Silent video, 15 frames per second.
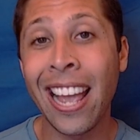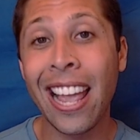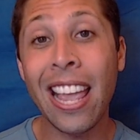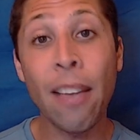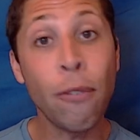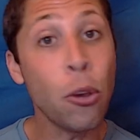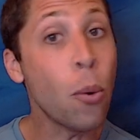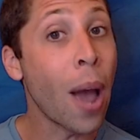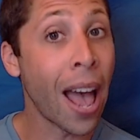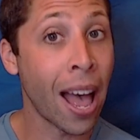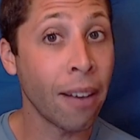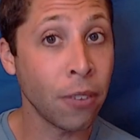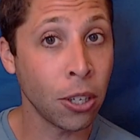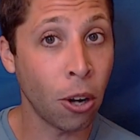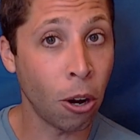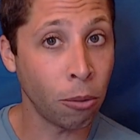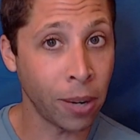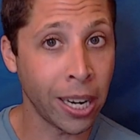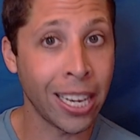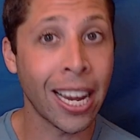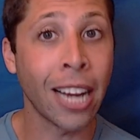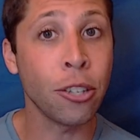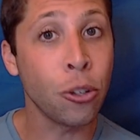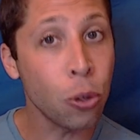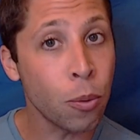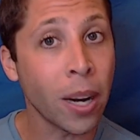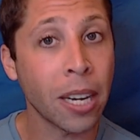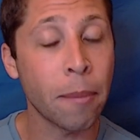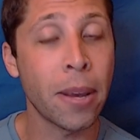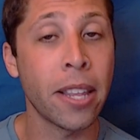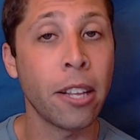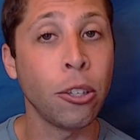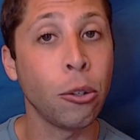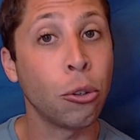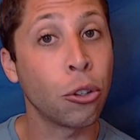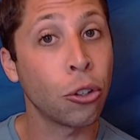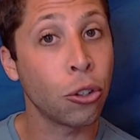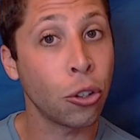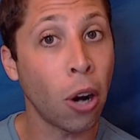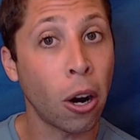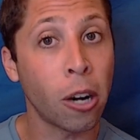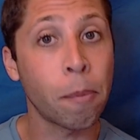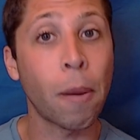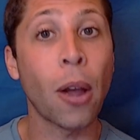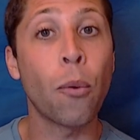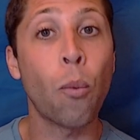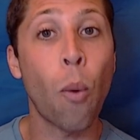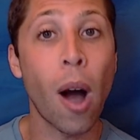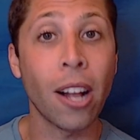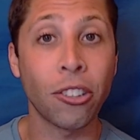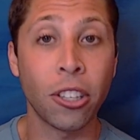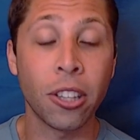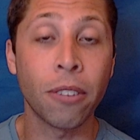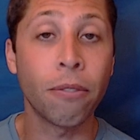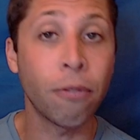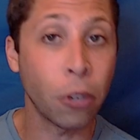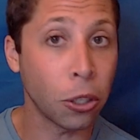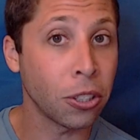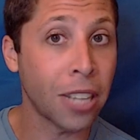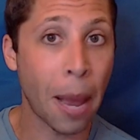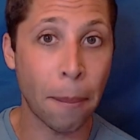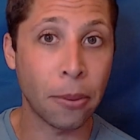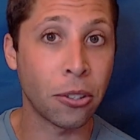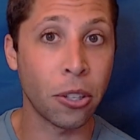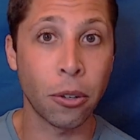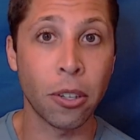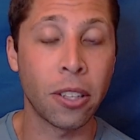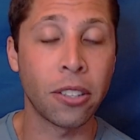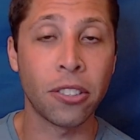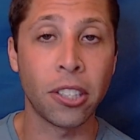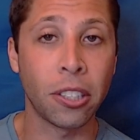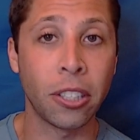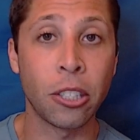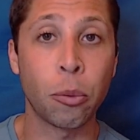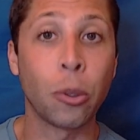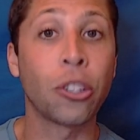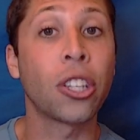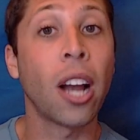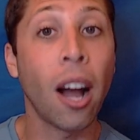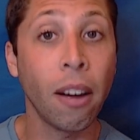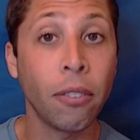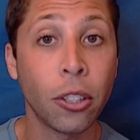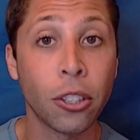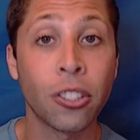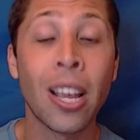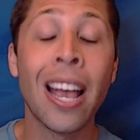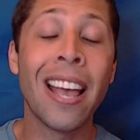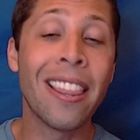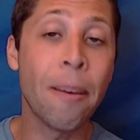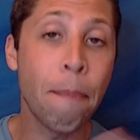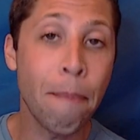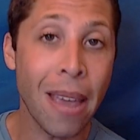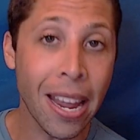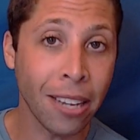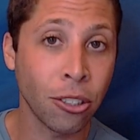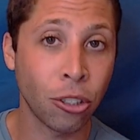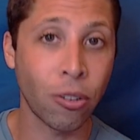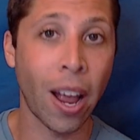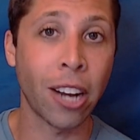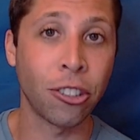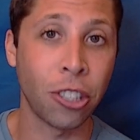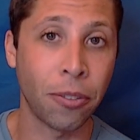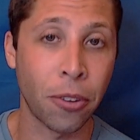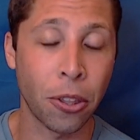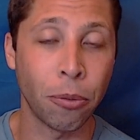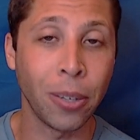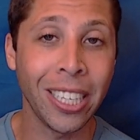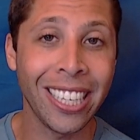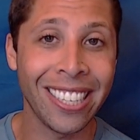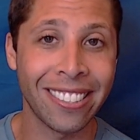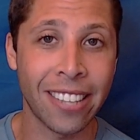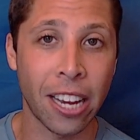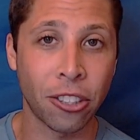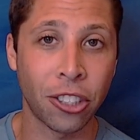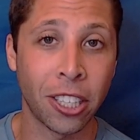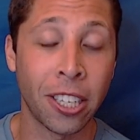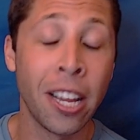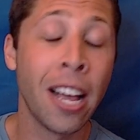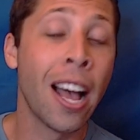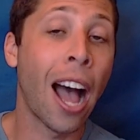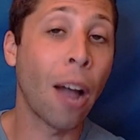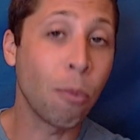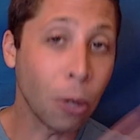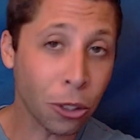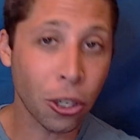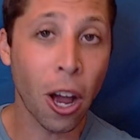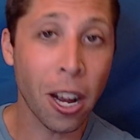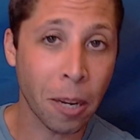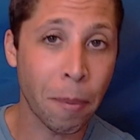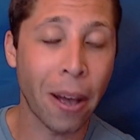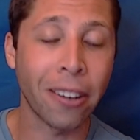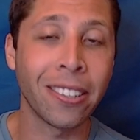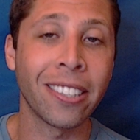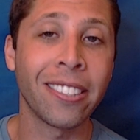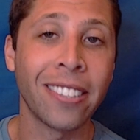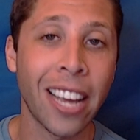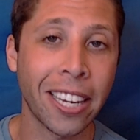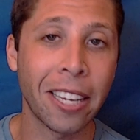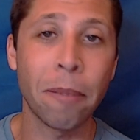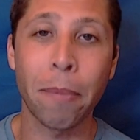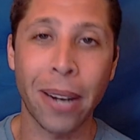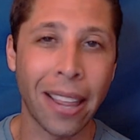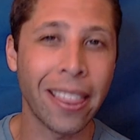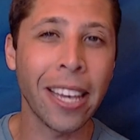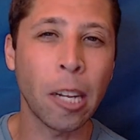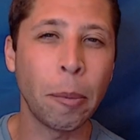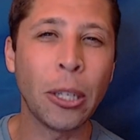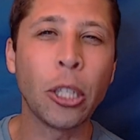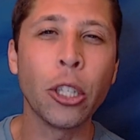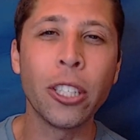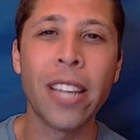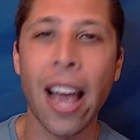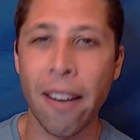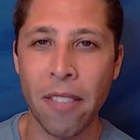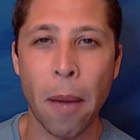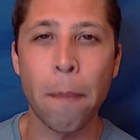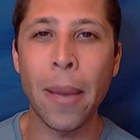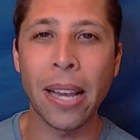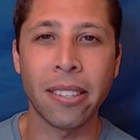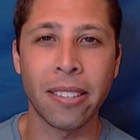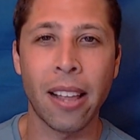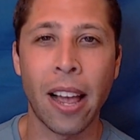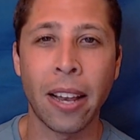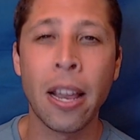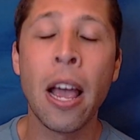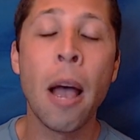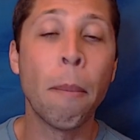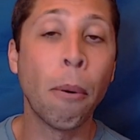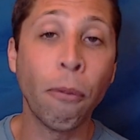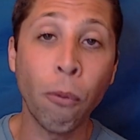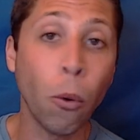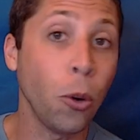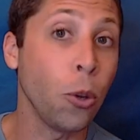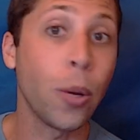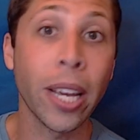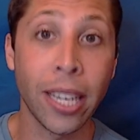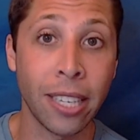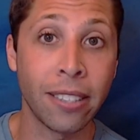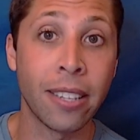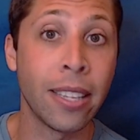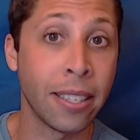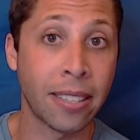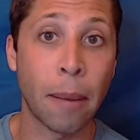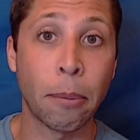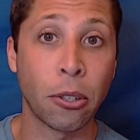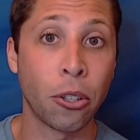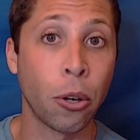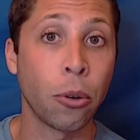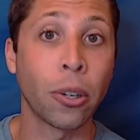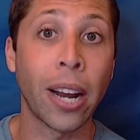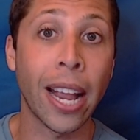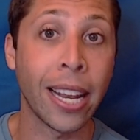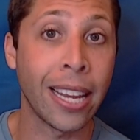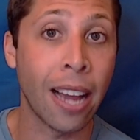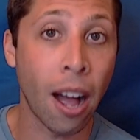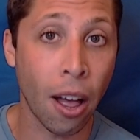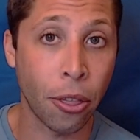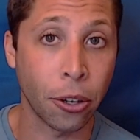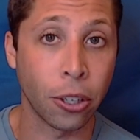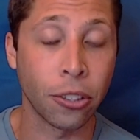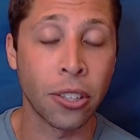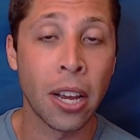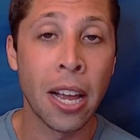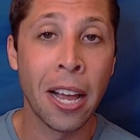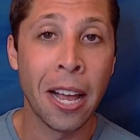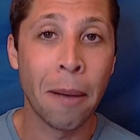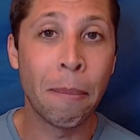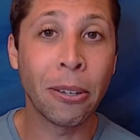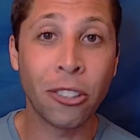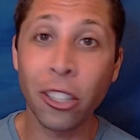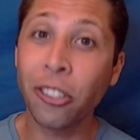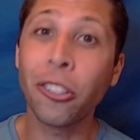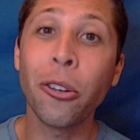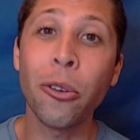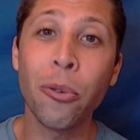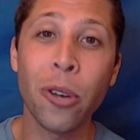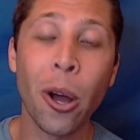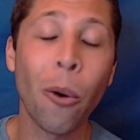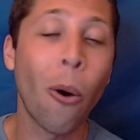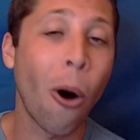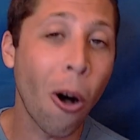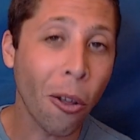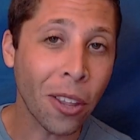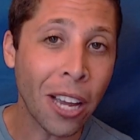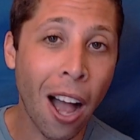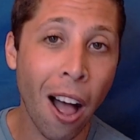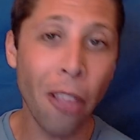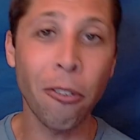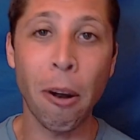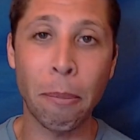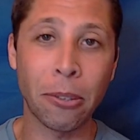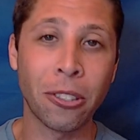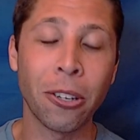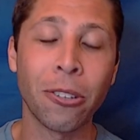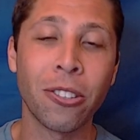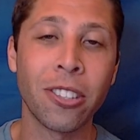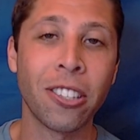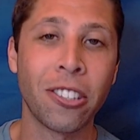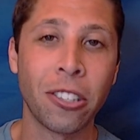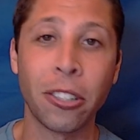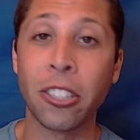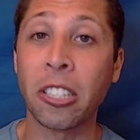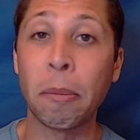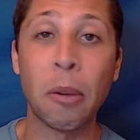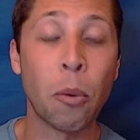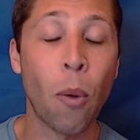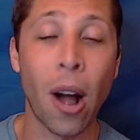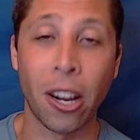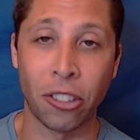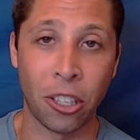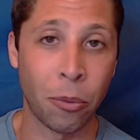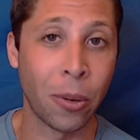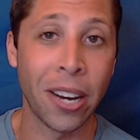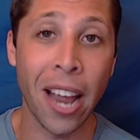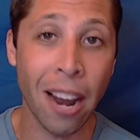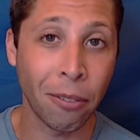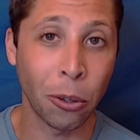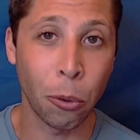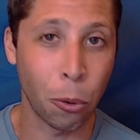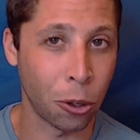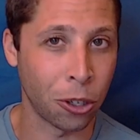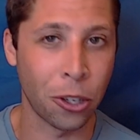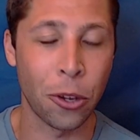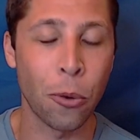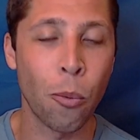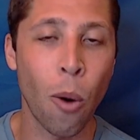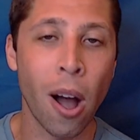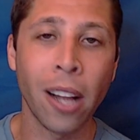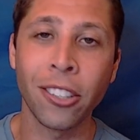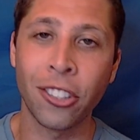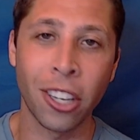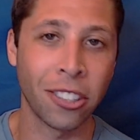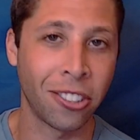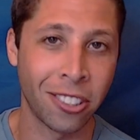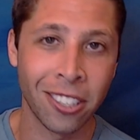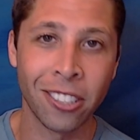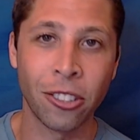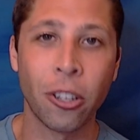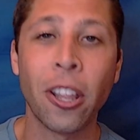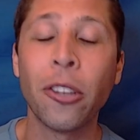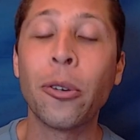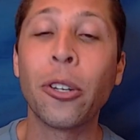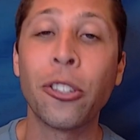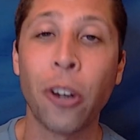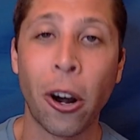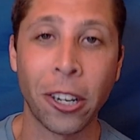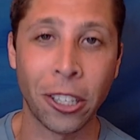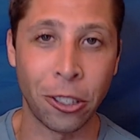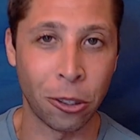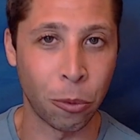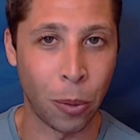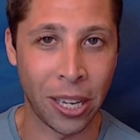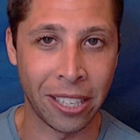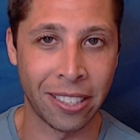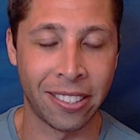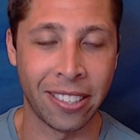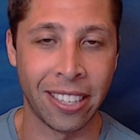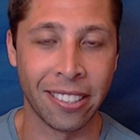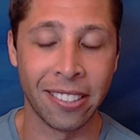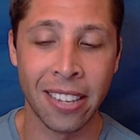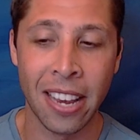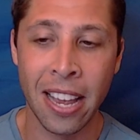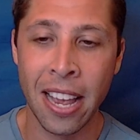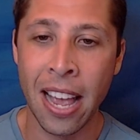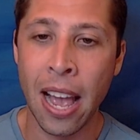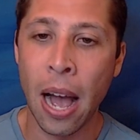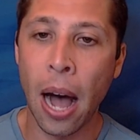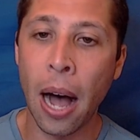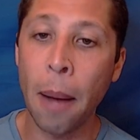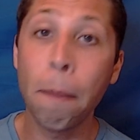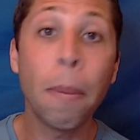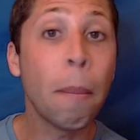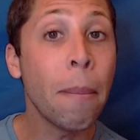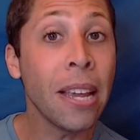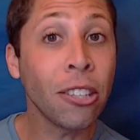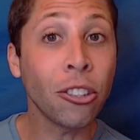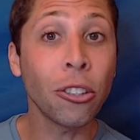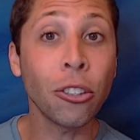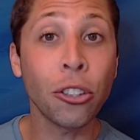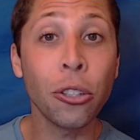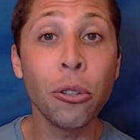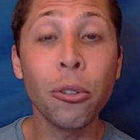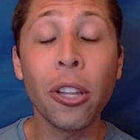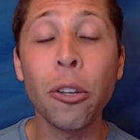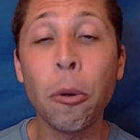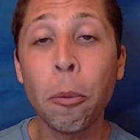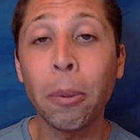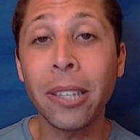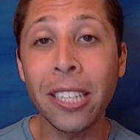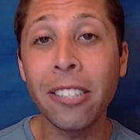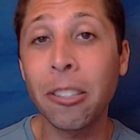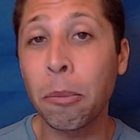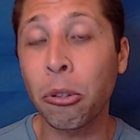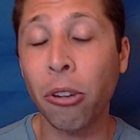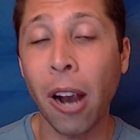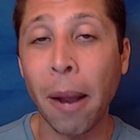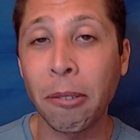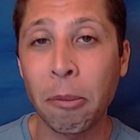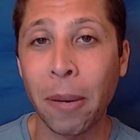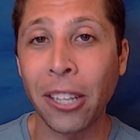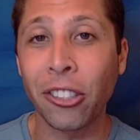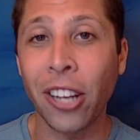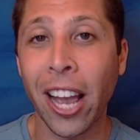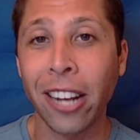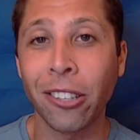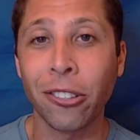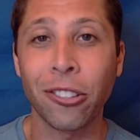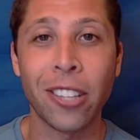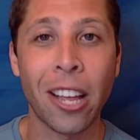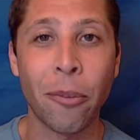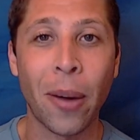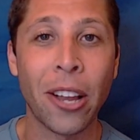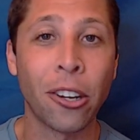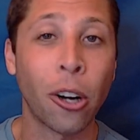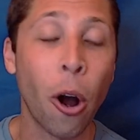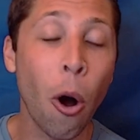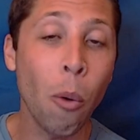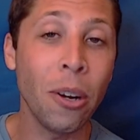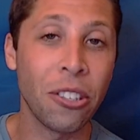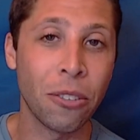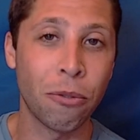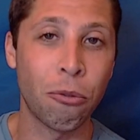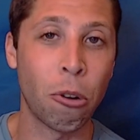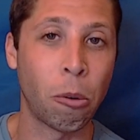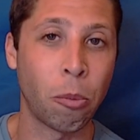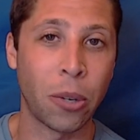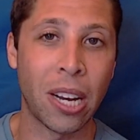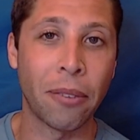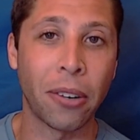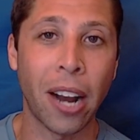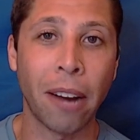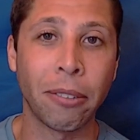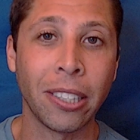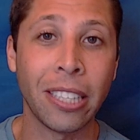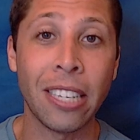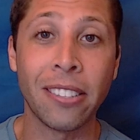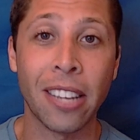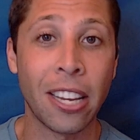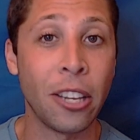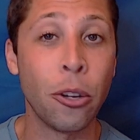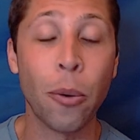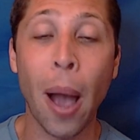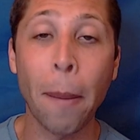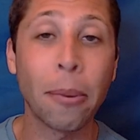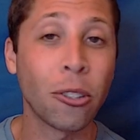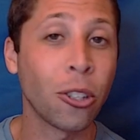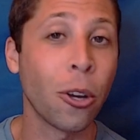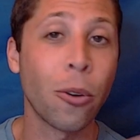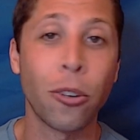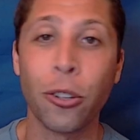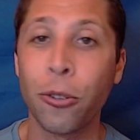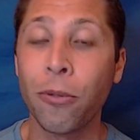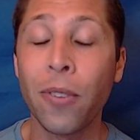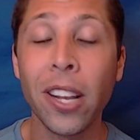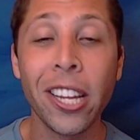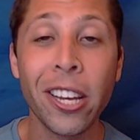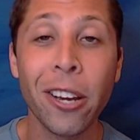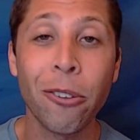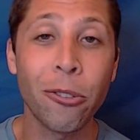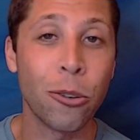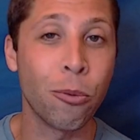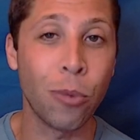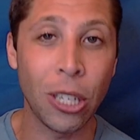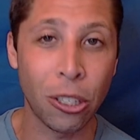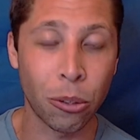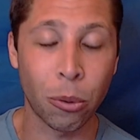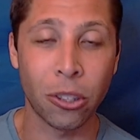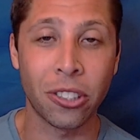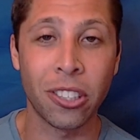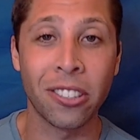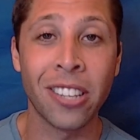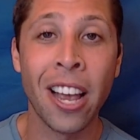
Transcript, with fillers: If you haven't already, I do recommend that you start by watching the first episode in this series, which covers the main strategy for the reading section. I will talk about in a second, but I think it'll be good to have that baseline before you get into this episode or any others. But just so you know, all the other episodes in this series can be watched in whatever order you want, just so that you can target your weaknesses. Um, but make sure too that you please subscribe to my channel so that way you're always informed whenever I release a new episode, a new video, new resources.